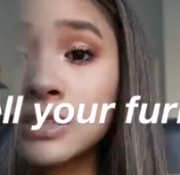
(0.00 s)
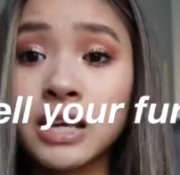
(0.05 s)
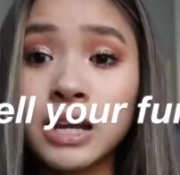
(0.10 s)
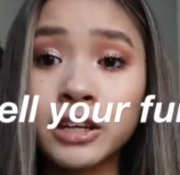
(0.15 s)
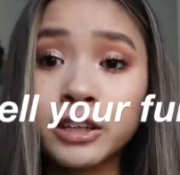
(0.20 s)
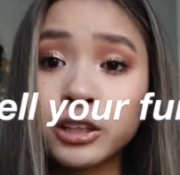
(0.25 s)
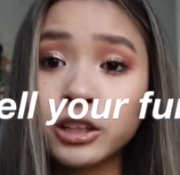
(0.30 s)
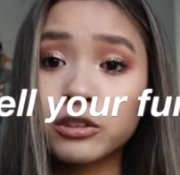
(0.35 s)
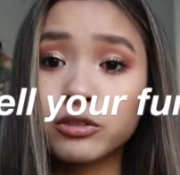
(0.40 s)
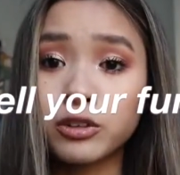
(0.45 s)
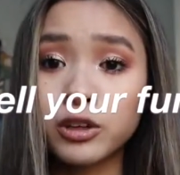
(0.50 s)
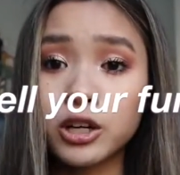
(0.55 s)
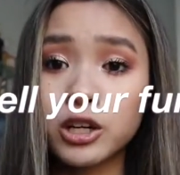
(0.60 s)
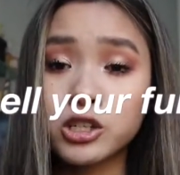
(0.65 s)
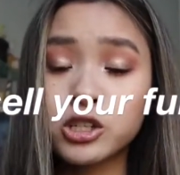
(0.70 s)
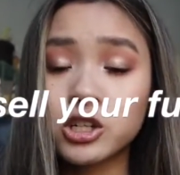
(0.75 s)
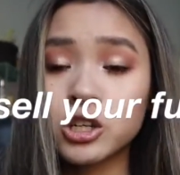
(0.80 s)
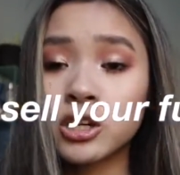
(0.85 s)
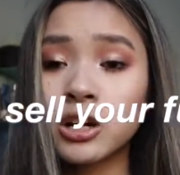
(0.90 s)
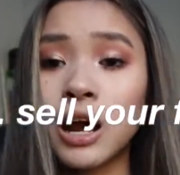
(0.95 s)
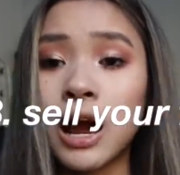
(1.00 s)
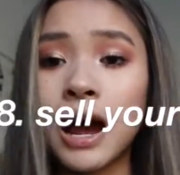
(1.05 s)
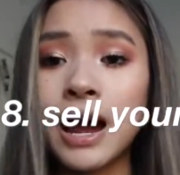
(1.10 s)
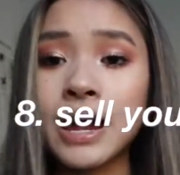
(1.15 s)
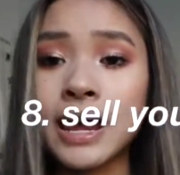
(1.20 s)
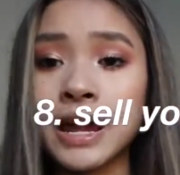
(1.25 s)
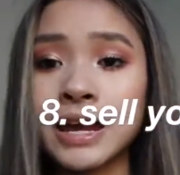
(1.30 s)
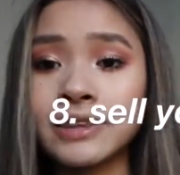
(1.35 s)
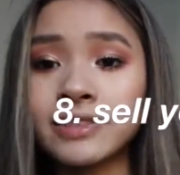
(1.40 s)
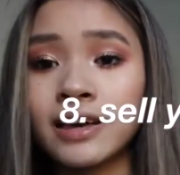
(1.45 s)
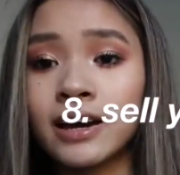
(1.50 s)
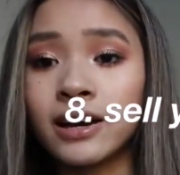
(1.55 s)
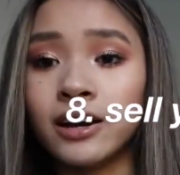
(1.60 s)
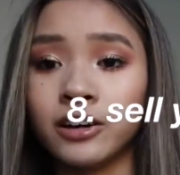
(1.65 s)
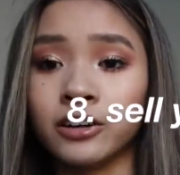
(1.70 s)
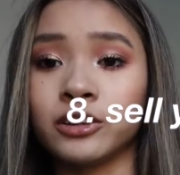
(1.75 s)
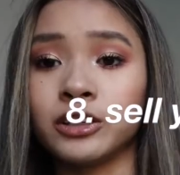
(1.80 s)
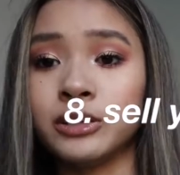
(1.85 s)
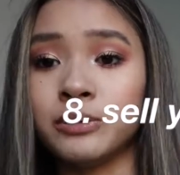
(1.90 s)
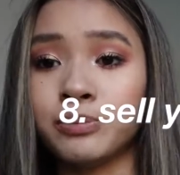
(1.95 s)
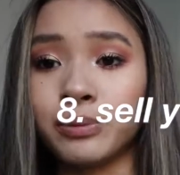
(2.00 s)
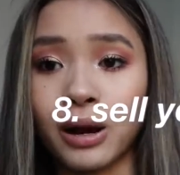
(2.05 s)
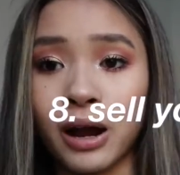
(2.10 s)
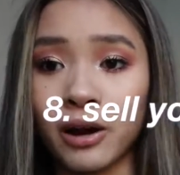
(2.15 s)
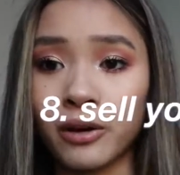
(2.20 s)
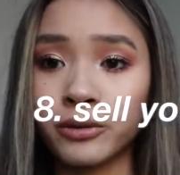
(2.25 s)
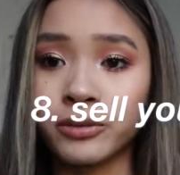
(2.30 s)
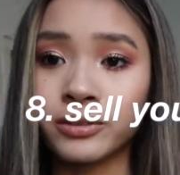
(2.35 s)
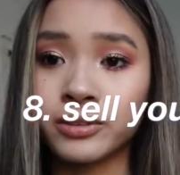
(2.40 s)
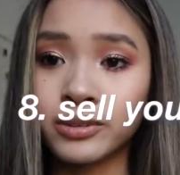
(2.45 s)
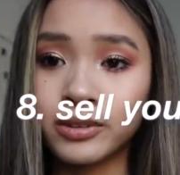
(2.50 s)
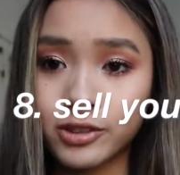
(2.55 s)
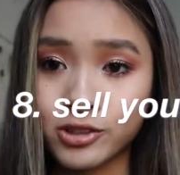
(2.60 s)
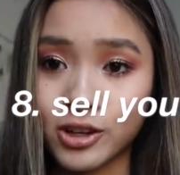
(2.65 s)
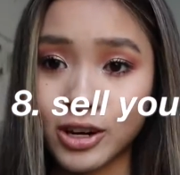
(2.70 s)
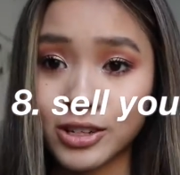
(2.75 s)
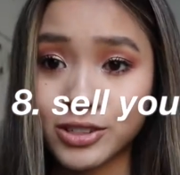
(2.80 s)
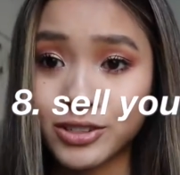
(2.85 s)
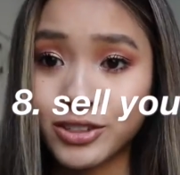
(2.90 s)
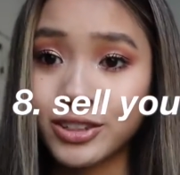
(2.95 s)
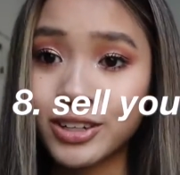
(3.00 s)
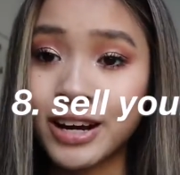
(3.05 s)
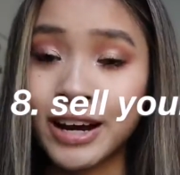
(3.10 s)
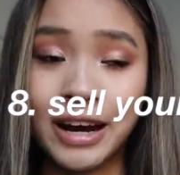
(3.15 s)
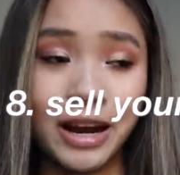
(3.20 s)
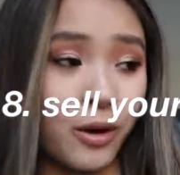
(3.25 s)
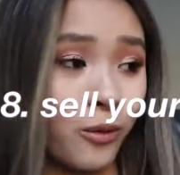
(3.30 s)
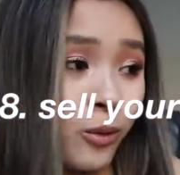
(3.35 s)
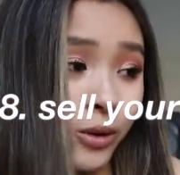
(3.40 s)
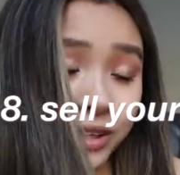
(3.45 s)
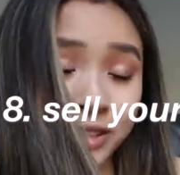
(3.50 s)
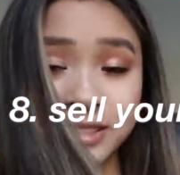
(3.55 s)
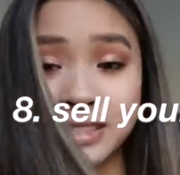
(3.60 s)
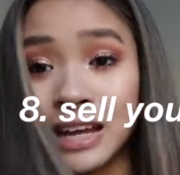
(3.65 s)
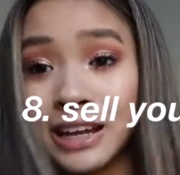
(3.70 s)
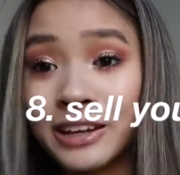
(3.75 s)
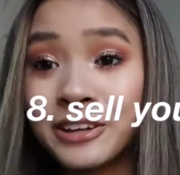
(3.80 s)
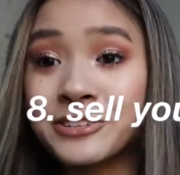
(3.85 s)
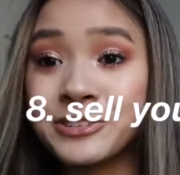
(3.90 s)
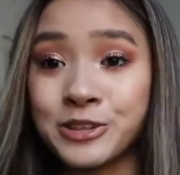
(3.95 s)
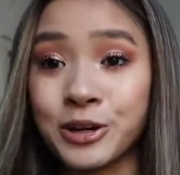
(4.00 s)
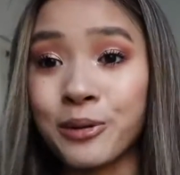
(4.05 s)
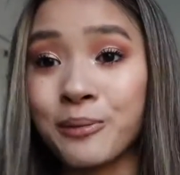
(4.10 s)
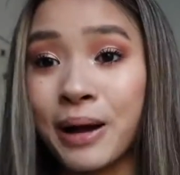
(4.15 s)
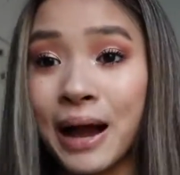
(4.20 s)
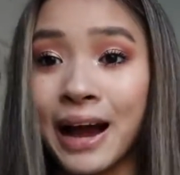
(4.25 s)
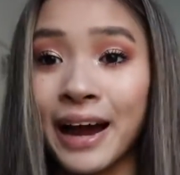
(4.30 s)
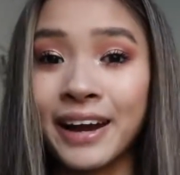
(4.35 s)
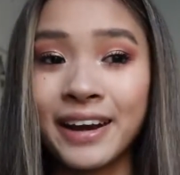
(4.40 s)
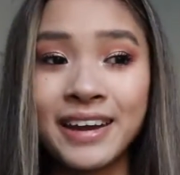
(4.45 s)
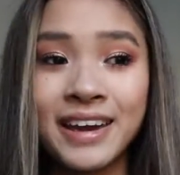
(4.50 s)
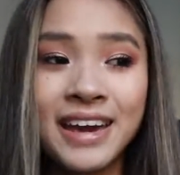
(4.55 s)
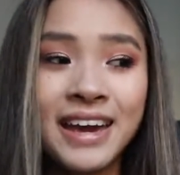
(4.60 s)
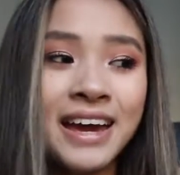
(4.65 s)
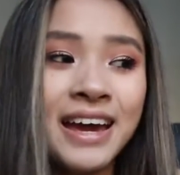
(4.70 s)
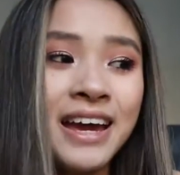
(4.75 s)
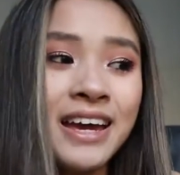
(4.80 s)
Selling your furniture, I hate that ugly brown dresser and I wanna sell it so bad.